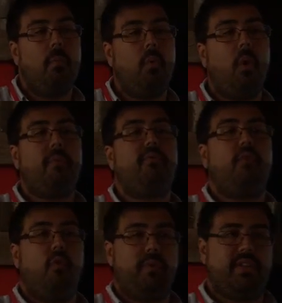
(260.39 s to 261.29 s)
more
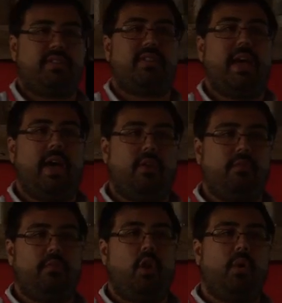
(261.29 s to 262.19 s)
performance out
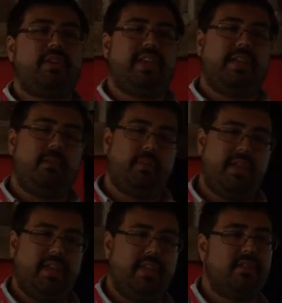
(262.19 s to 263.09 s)
of lower
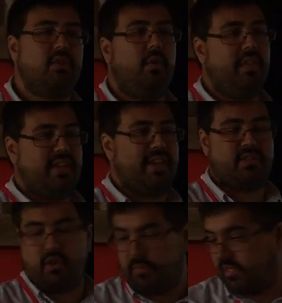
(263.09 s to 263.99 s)
TDPs on the
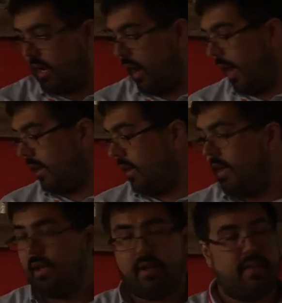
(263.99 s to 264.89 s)
desktop side.
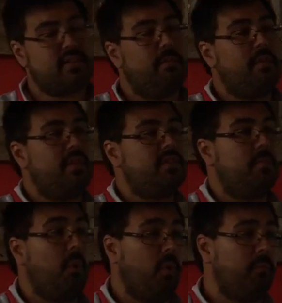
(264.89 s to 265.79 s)
And that's something that's
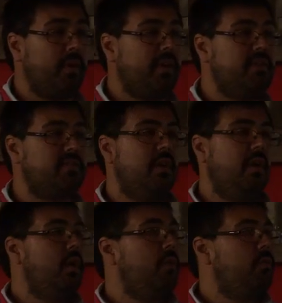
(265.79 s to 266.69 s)
important, because
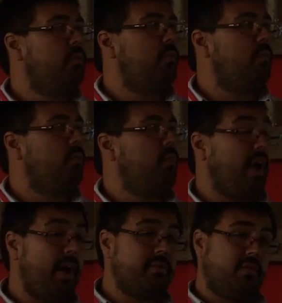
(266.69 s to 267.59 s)
when
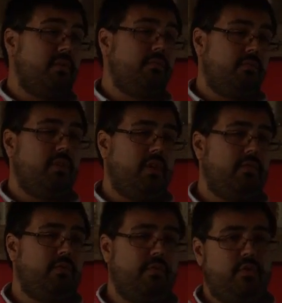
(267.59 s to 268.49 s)
I was on the
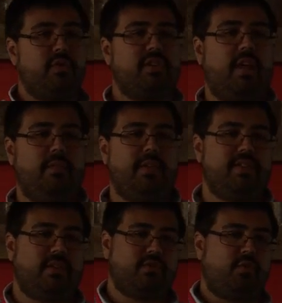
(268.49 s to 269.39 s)
reviewer side of the
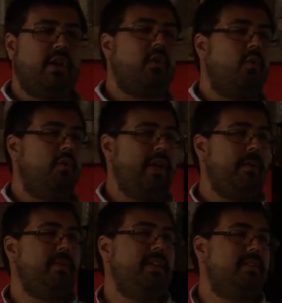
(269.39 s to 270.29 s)
fence, I was critical of
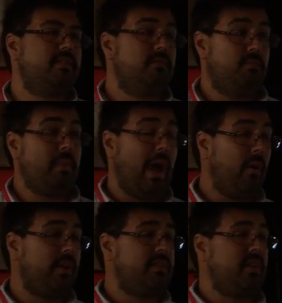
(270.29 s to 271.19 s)
AMD's power
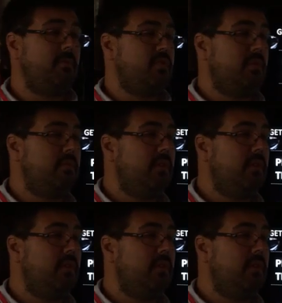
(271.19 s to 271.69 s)
consumption.